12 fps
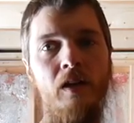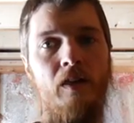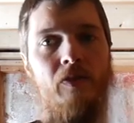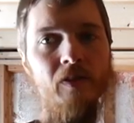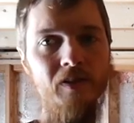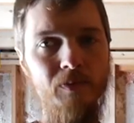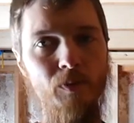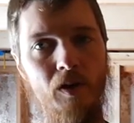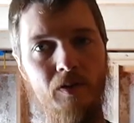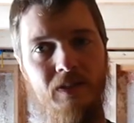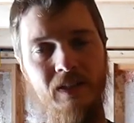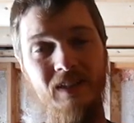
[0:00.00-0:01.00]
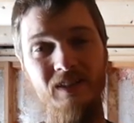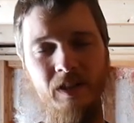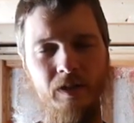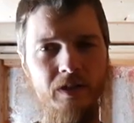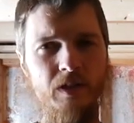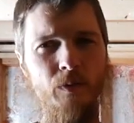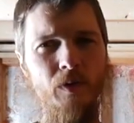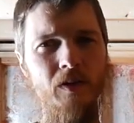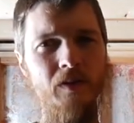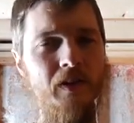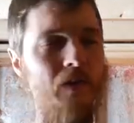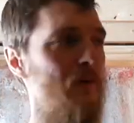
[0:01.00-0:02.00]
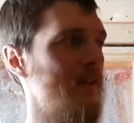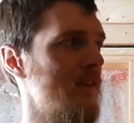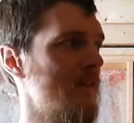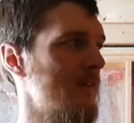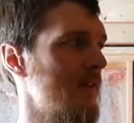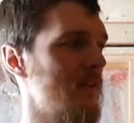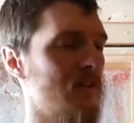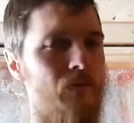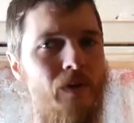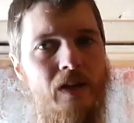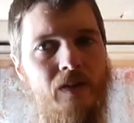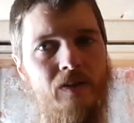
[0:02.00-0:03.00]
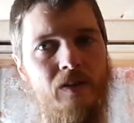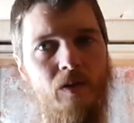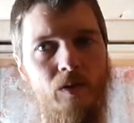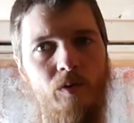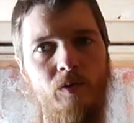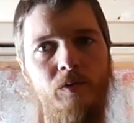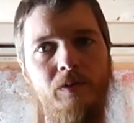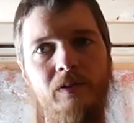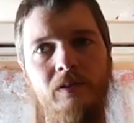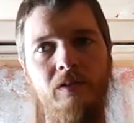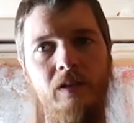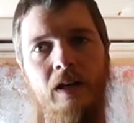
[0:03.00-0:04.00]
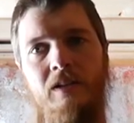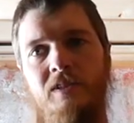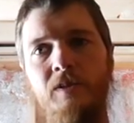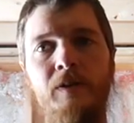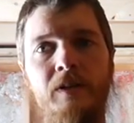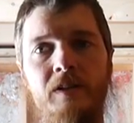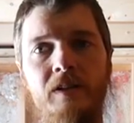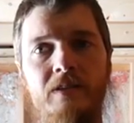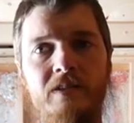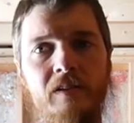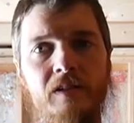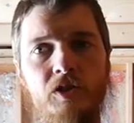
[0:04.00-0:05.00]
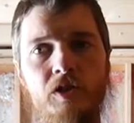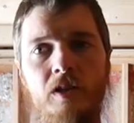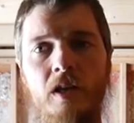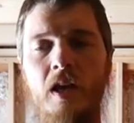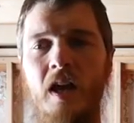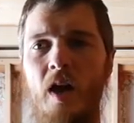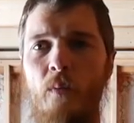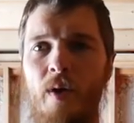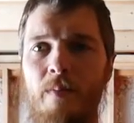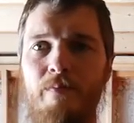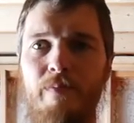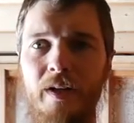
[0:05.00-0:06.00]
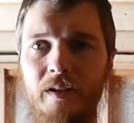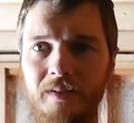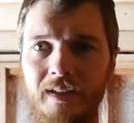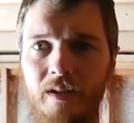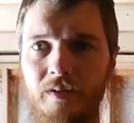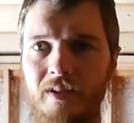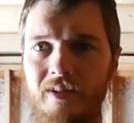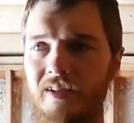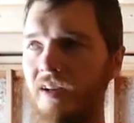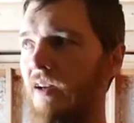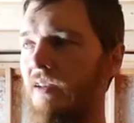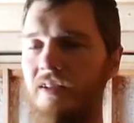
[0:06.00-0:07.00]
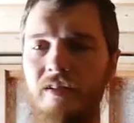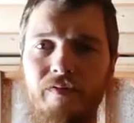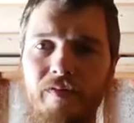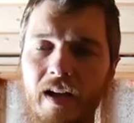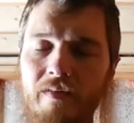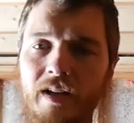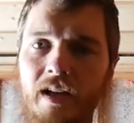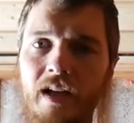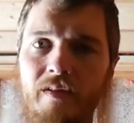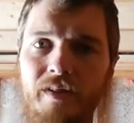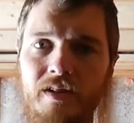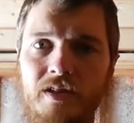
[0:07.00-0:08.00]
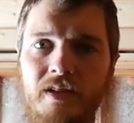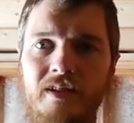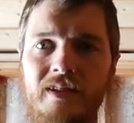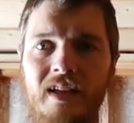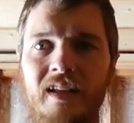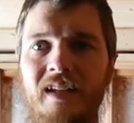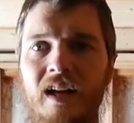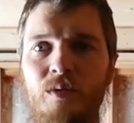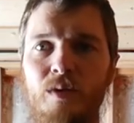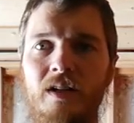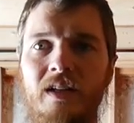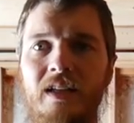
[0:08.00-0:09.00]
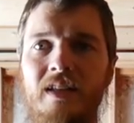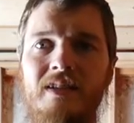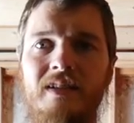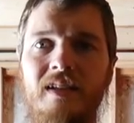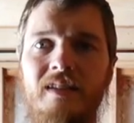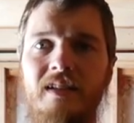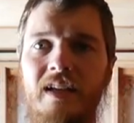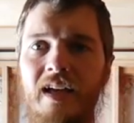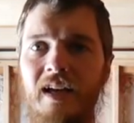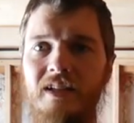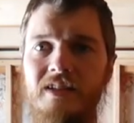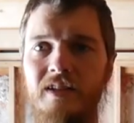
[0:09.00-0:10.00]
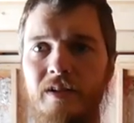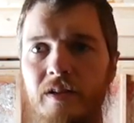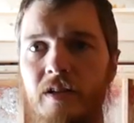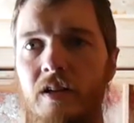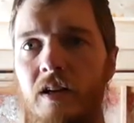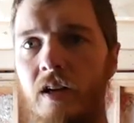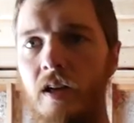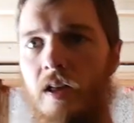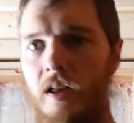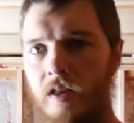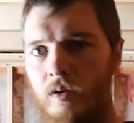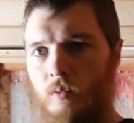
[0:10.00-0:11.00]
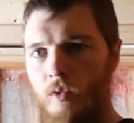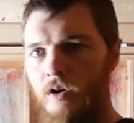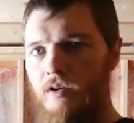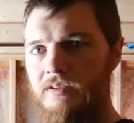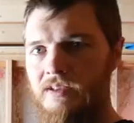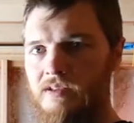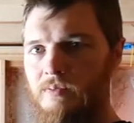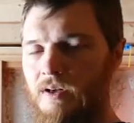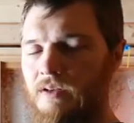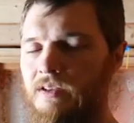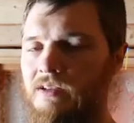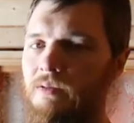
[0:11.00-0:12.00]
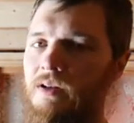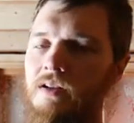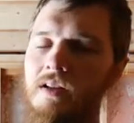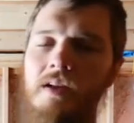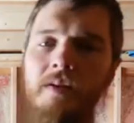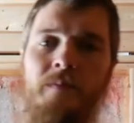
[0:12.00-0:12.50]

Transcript: This wall is an interior wall that we insulated with the old exterior insulation. We built out the studs to 5.5 inches and now we're going to insulate the exterior walls, this wall and this wall,